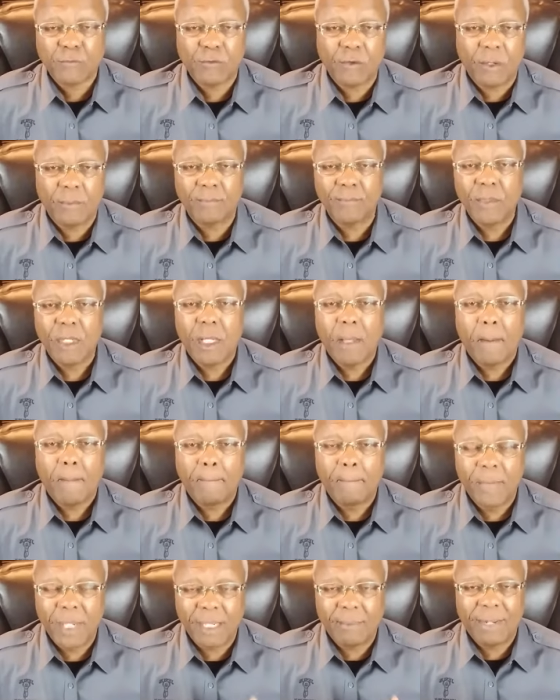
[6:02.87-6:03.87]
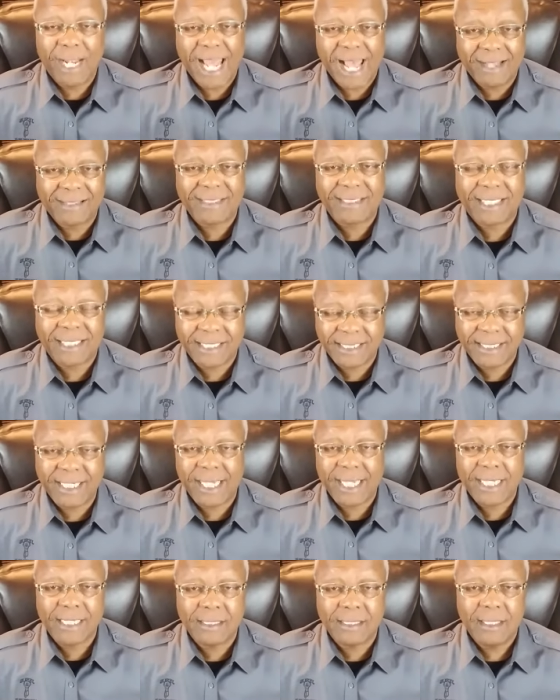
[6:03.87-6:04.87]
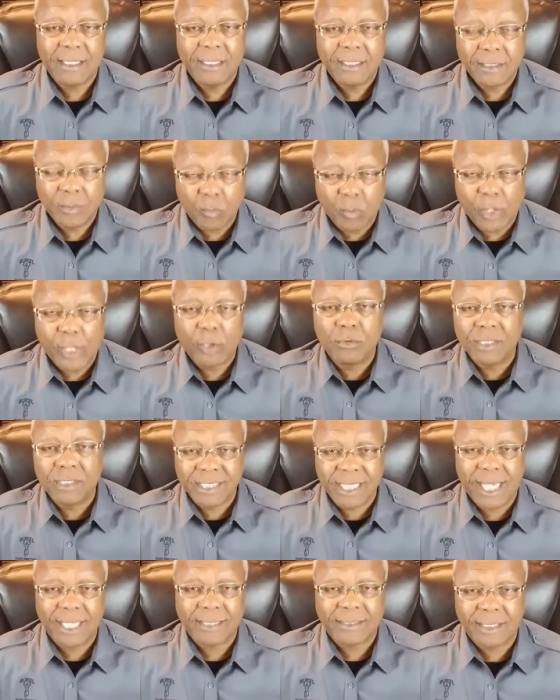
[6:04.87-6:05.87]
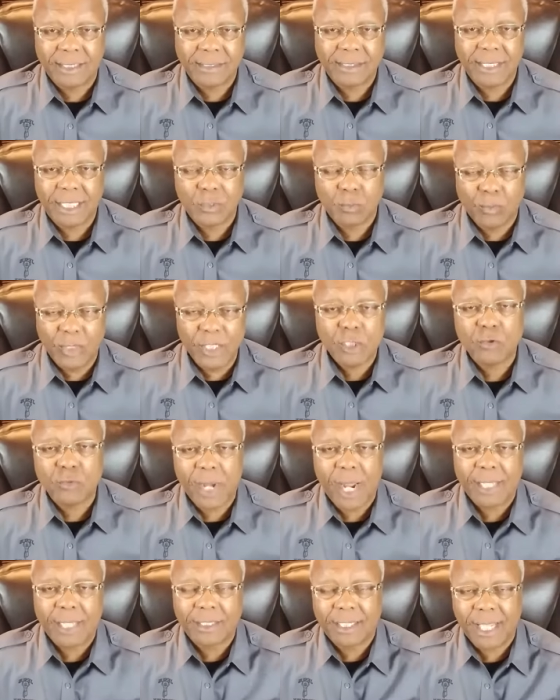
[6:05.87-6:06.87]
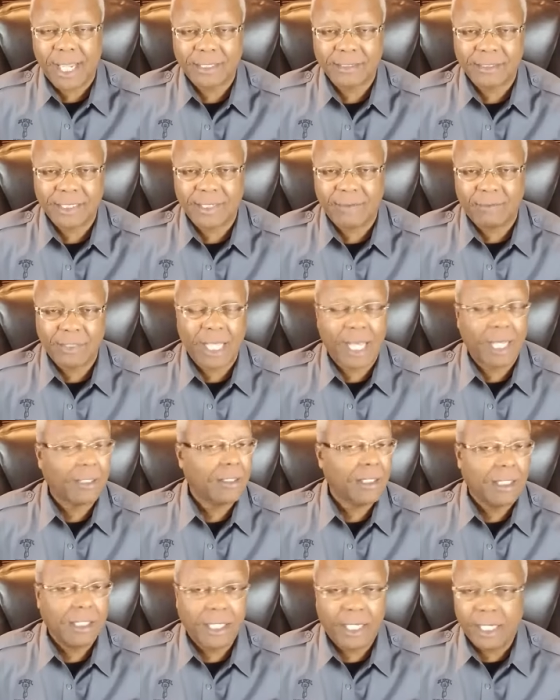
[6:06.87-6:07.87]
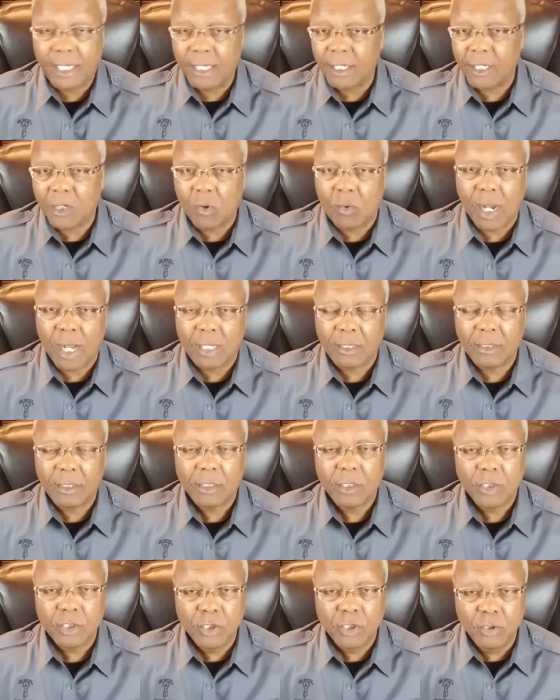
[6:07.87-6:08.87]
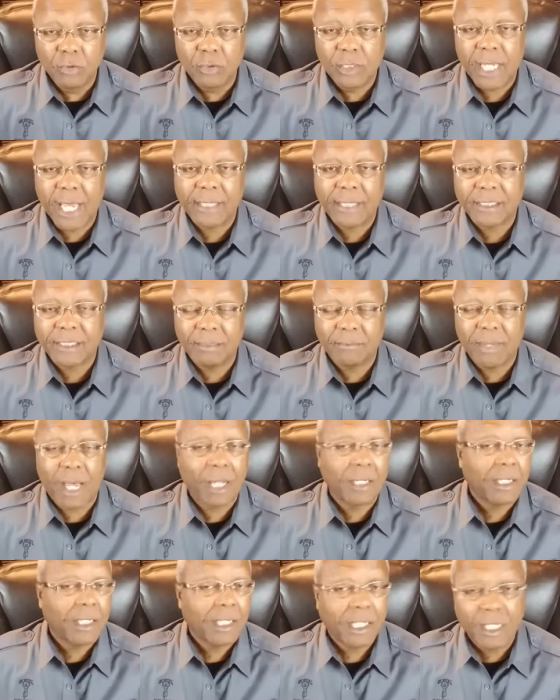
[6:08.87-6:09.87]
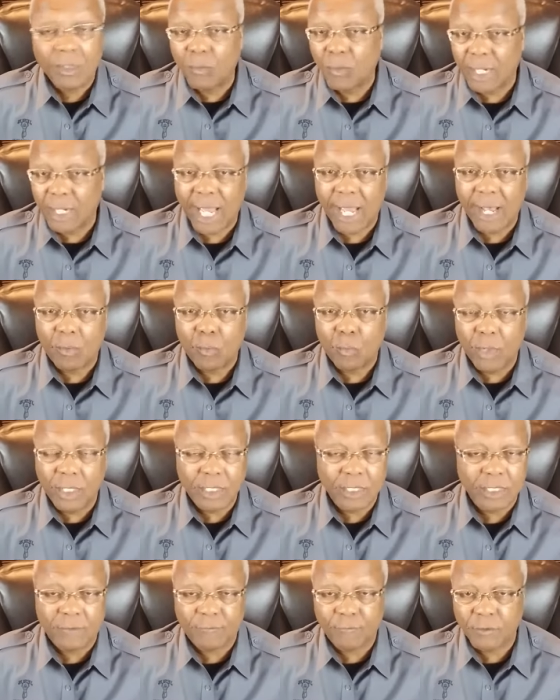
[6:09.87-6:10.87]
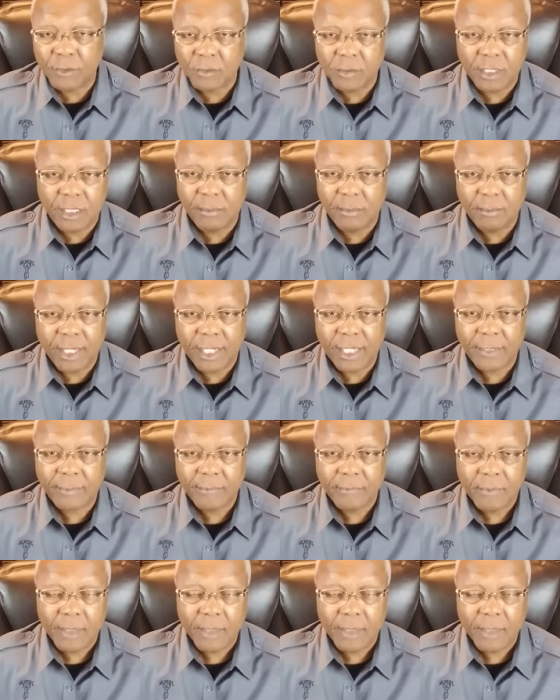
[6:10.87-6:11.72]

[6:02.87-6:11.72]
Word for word: from being a house success the way you just had success? We tried to cast the devil out. He didn't go out. You cast him out. He went out. What difference did it make?